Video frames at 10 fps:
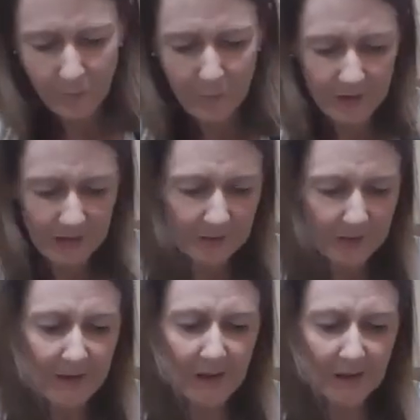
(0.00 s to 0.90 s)
When you get
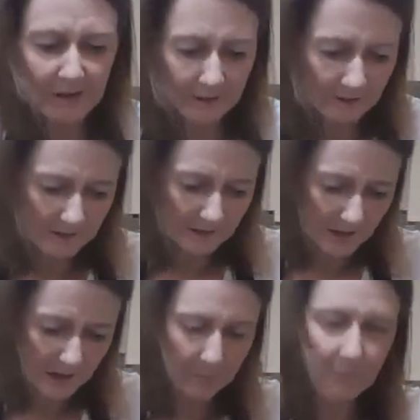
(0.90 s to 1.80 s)
to the end,
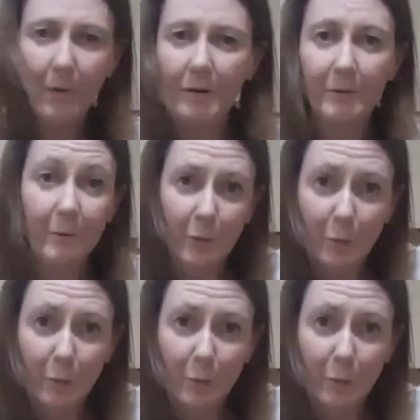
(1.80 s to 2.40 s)
if you've got